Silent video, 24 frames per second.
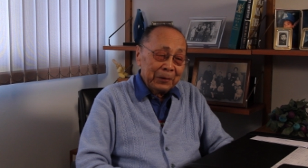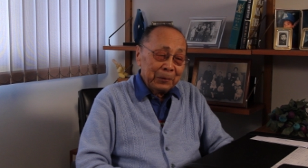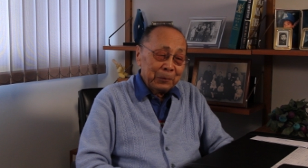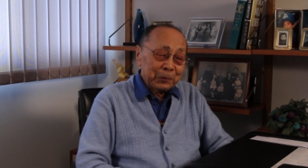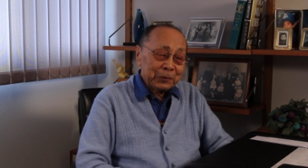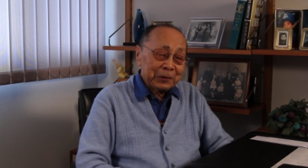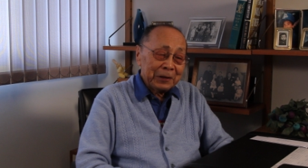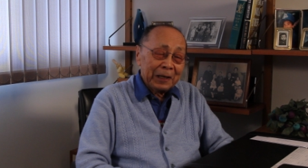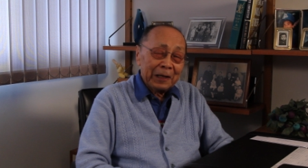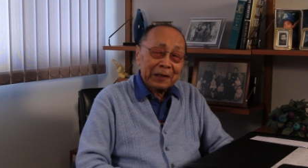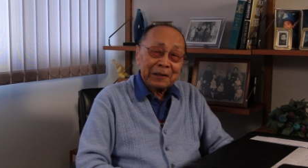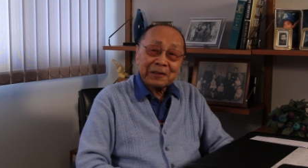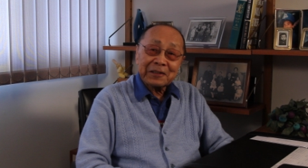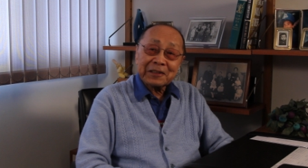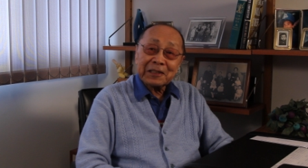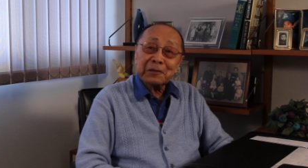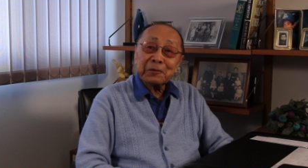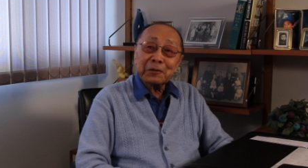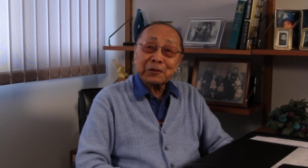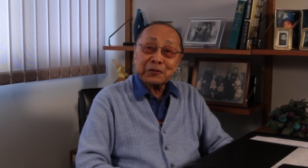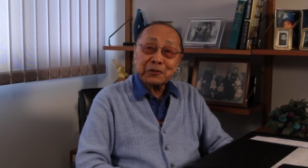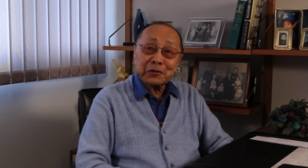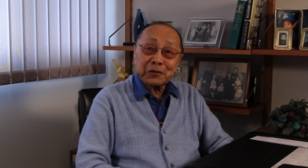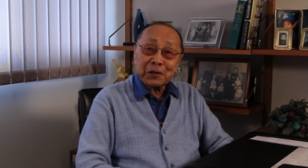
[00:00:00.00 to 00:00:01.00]
was a lot of
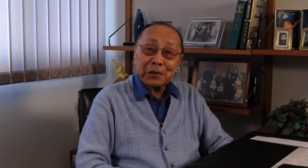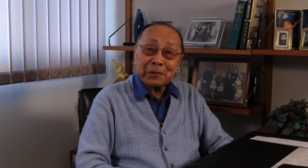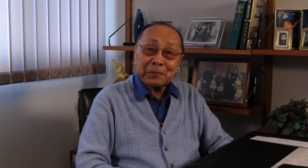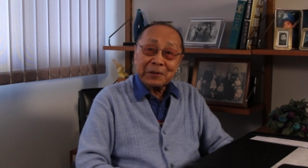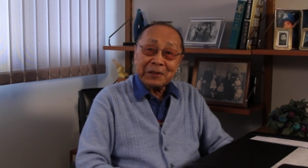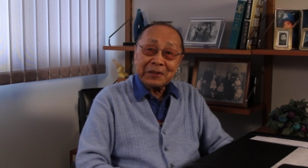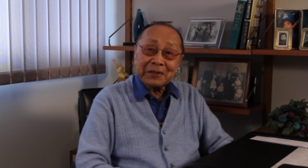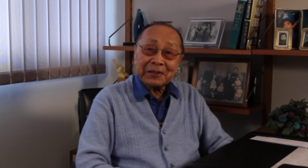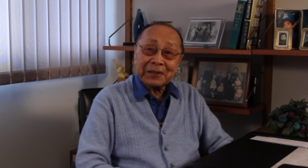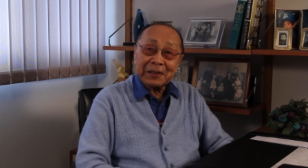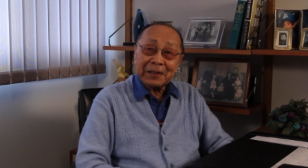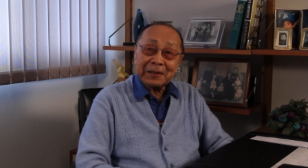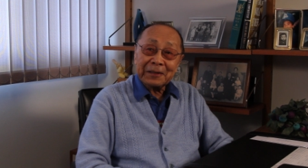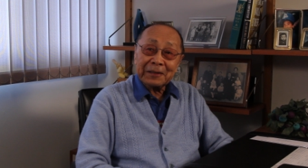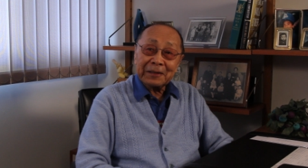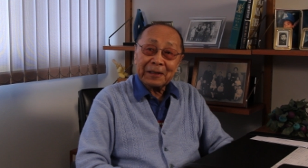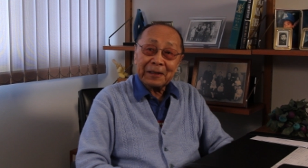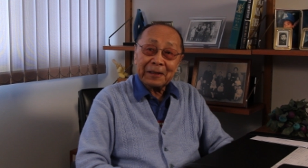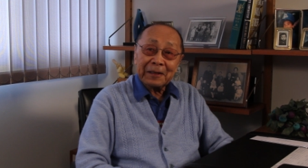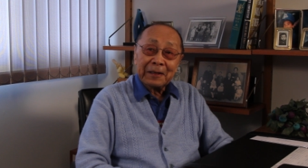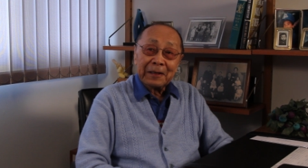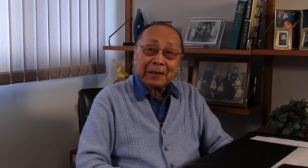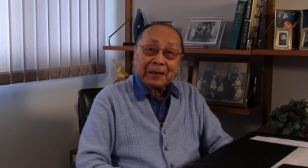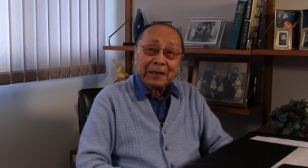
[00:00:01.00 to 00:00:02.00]
civil servants
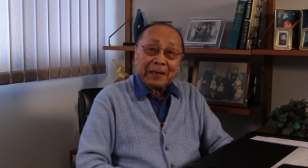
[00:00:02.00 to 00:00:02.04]
and